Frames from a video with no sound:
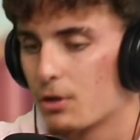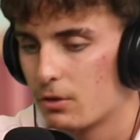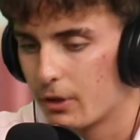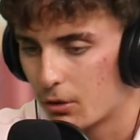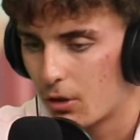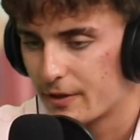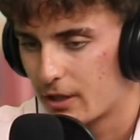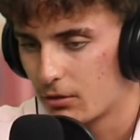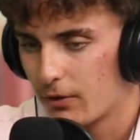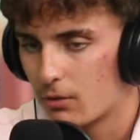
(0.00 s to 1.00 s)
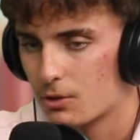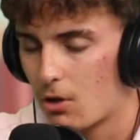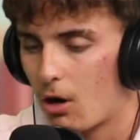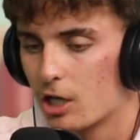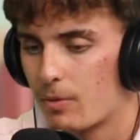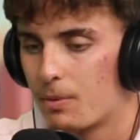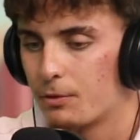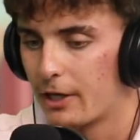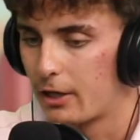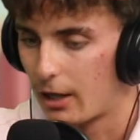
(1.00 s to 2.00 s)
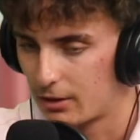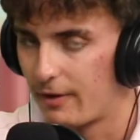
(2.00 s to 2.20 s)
those of you that don't know, the Delta variant was caused by people that got